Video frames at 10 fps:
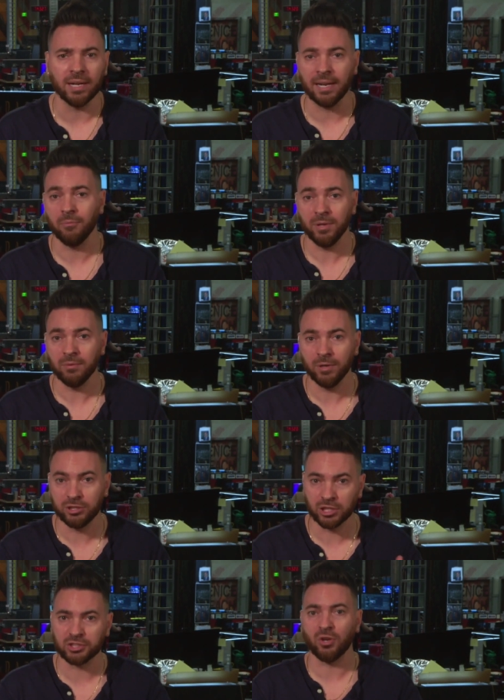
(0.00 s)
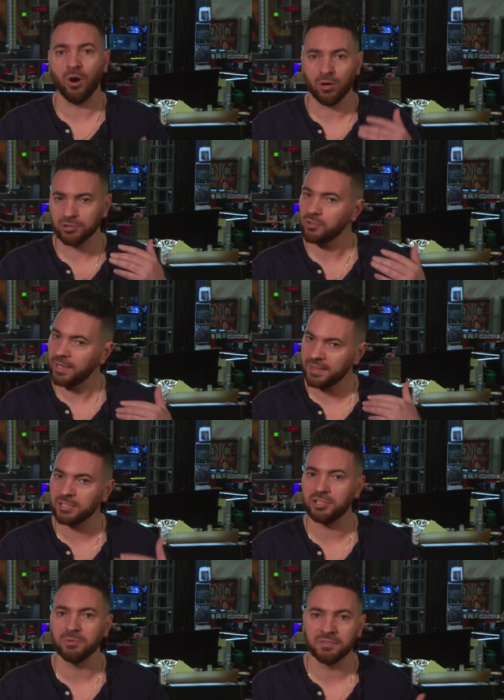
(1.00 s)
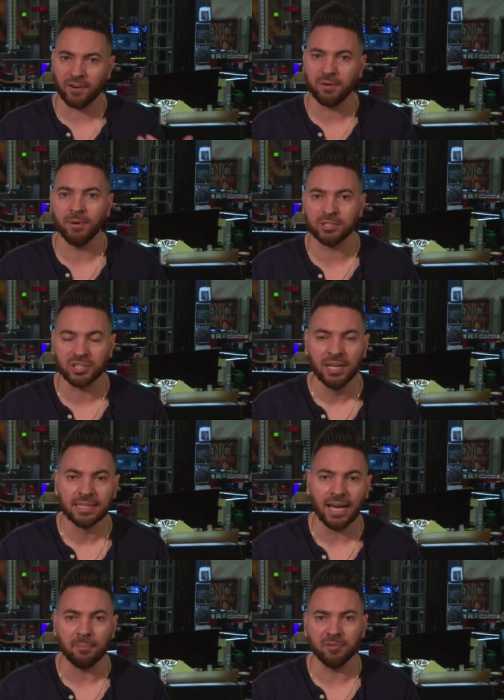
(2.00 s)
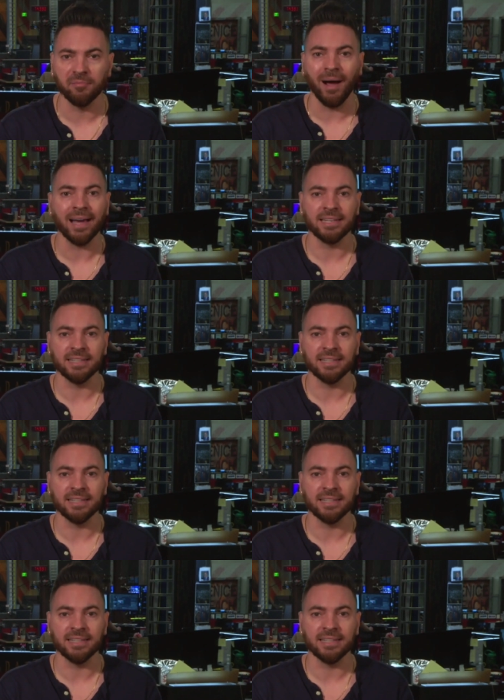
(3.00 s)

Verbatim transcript: and we we just saw her, so I think she was very much top of mind.